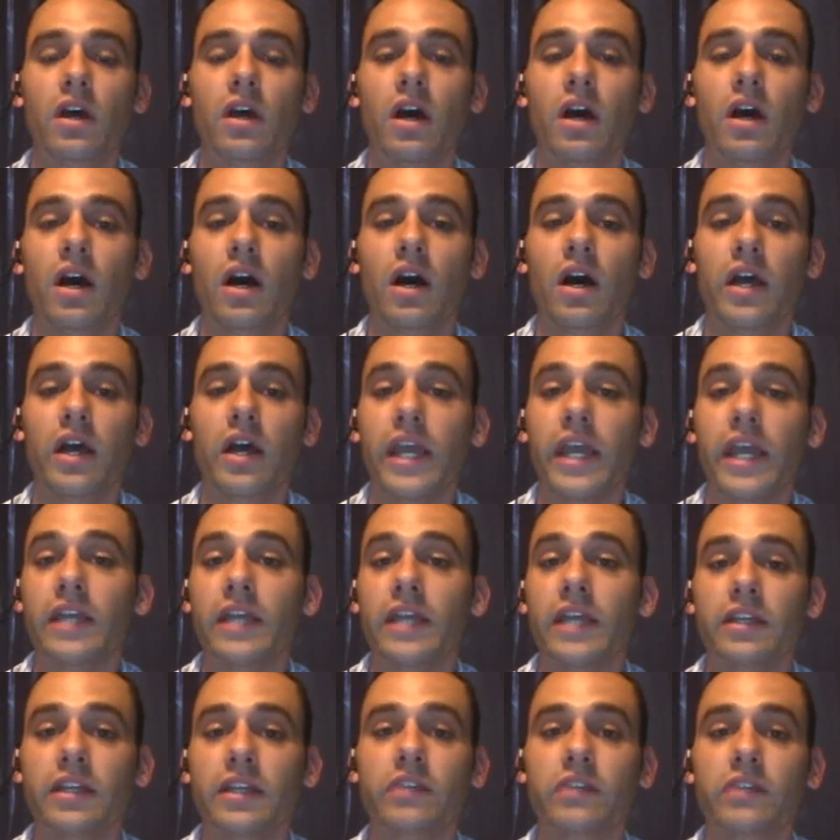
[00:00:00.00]

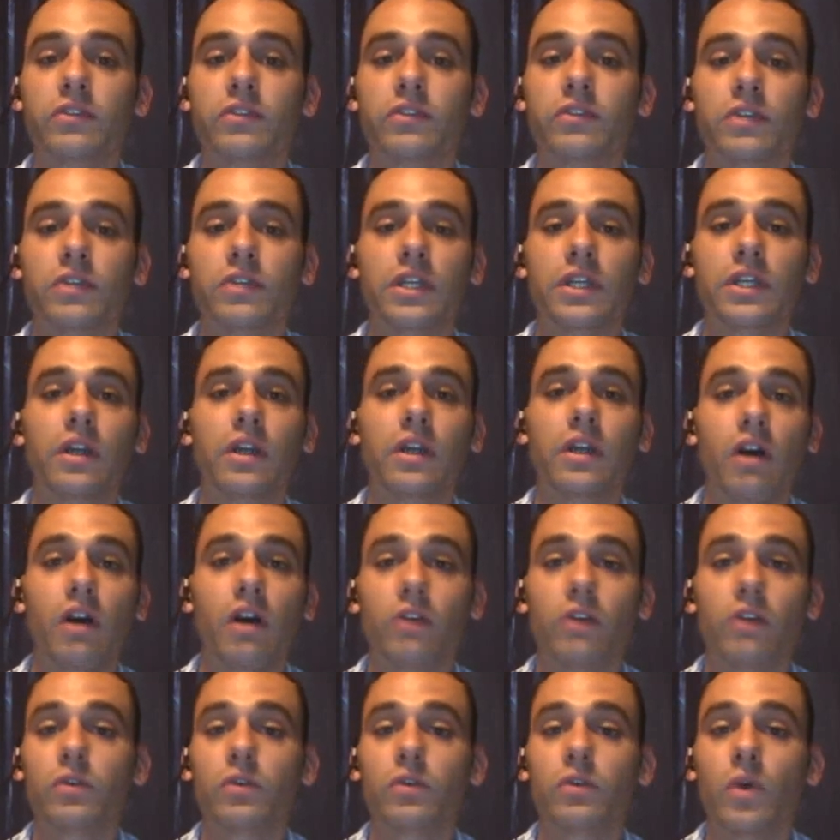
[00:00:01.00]
and history,
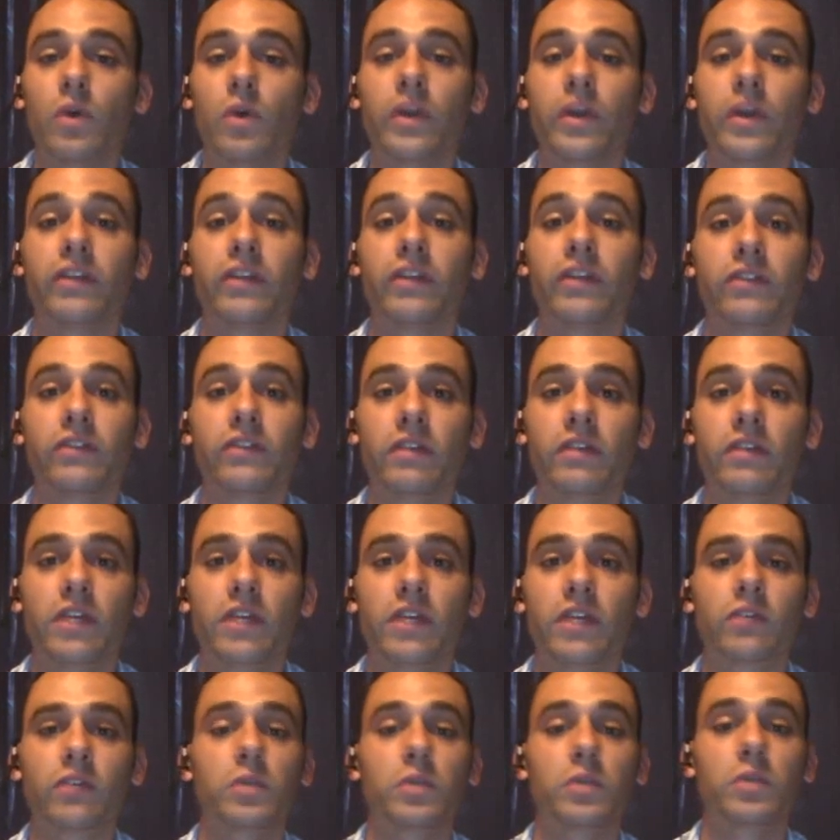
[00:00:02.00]
also known as
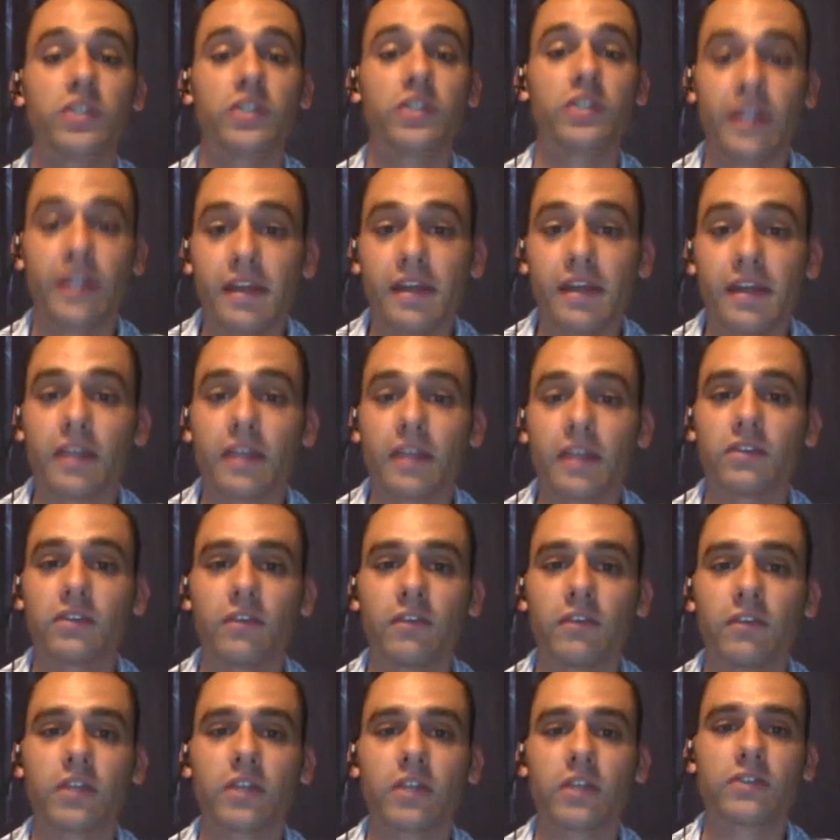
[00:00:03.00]
civics, which they take a
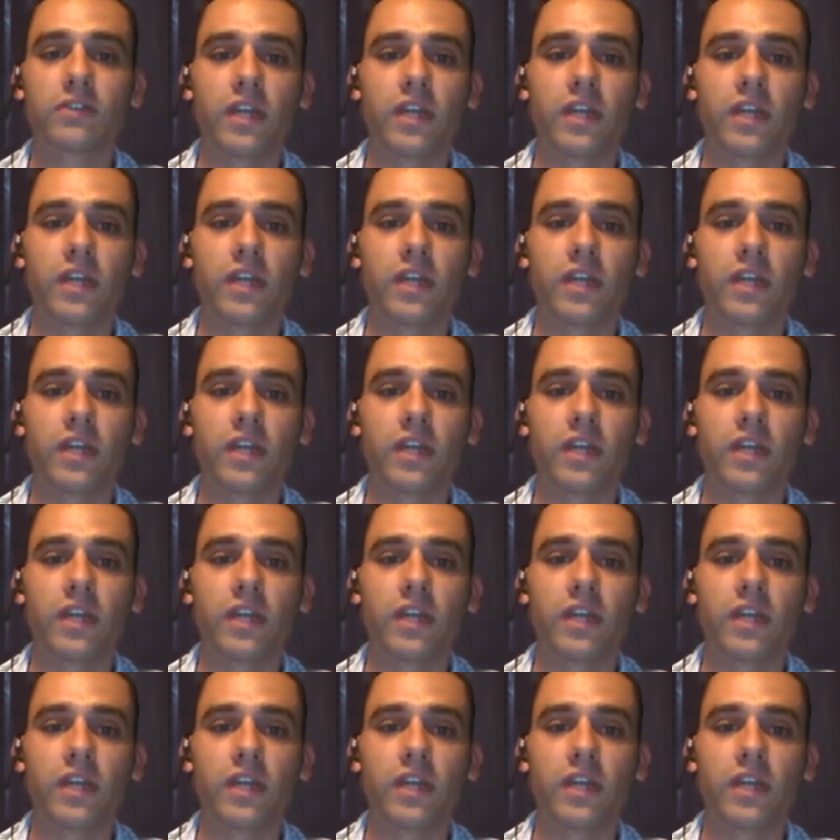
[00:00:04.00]
civics